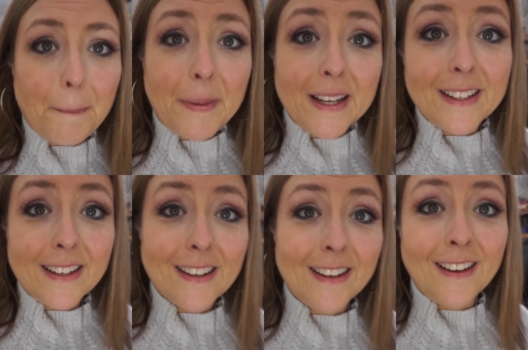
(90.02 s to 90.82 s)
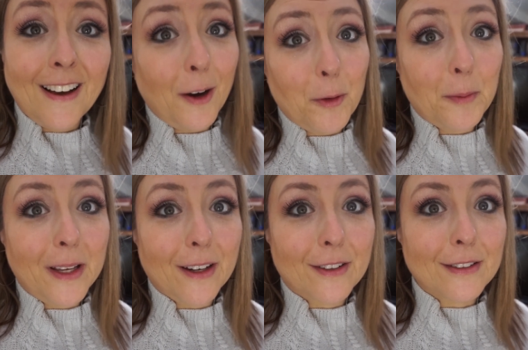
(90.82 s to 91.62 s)
But I won't
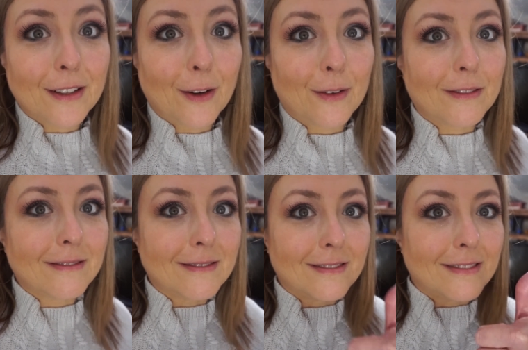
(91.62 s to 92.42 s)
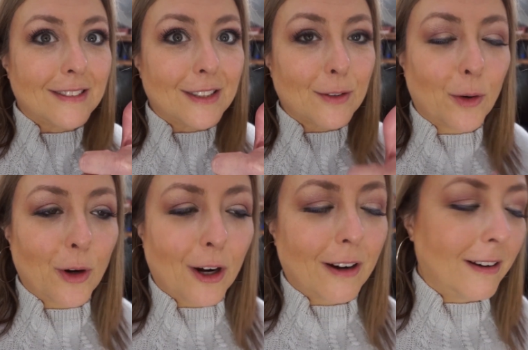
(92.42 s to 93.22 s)
be here, so score.